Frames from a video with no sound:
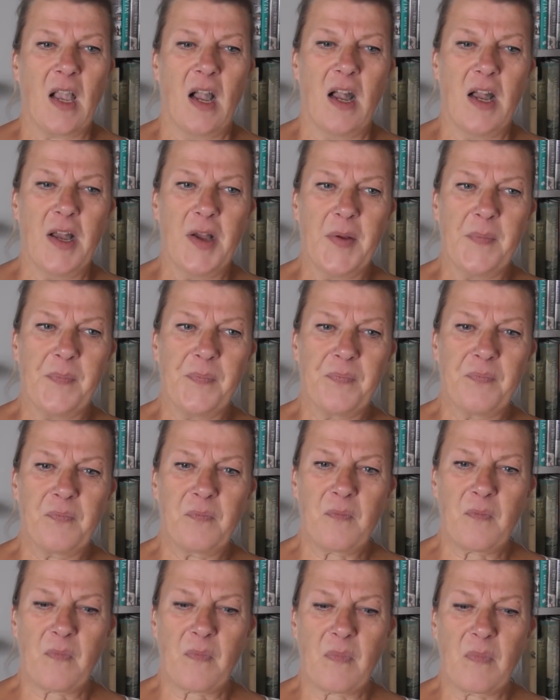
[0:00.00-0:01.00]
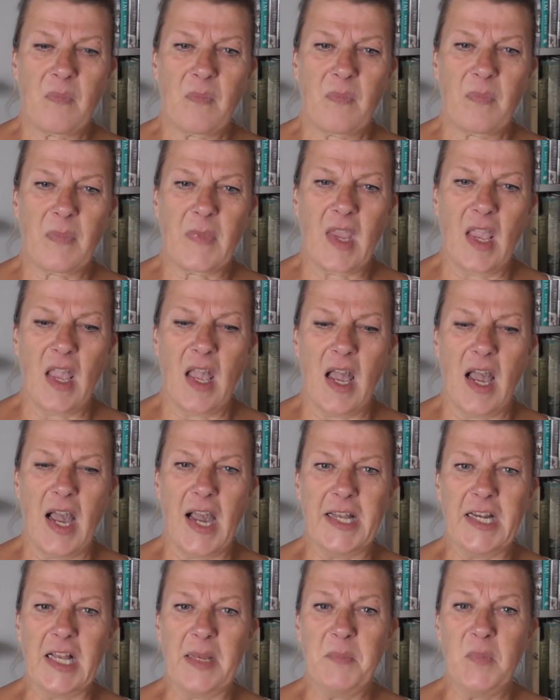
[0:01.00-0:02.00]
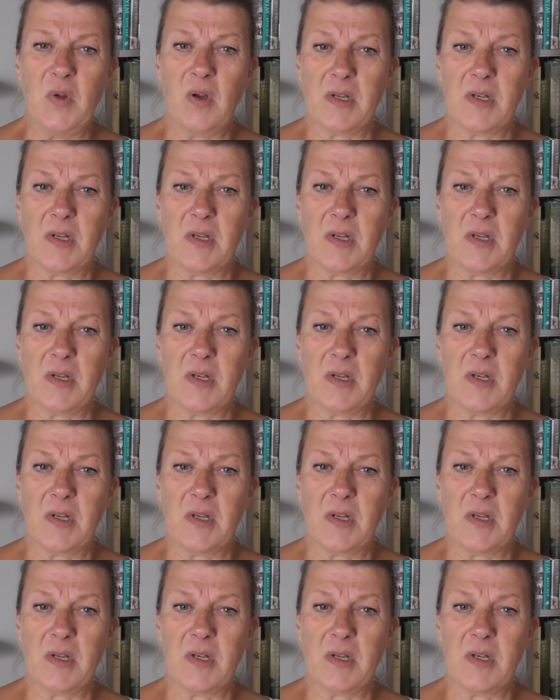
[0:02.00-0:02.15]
And I'm